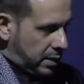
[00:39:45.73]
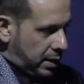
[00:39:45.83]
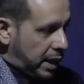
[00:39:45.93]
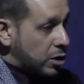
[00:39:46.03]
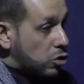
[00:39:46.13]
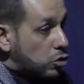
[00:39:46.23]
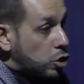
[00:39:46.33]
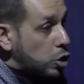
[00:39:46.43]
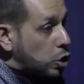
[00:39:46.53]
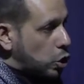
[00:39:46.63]
in a
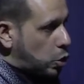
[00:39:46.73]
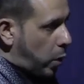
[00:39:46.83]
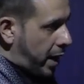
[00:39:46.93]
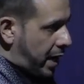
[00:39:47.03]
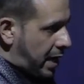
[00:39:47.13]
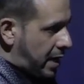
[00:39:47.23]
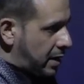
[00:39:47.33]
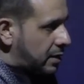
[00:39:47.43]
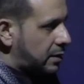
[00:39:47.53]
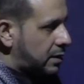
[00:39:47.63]
rude way,
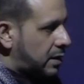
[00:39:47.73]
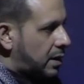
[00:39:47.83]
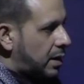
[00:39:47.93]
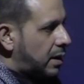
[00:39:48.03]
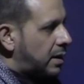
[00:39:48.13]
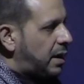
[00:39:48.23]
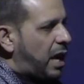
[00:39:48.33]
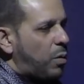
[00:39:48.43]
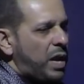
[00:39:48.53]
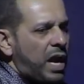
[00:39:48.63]

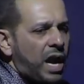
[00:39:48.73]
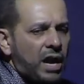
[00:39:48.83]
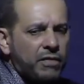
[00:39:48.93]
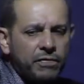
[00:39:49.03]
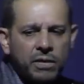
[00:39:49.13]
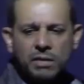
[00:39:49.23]
then we have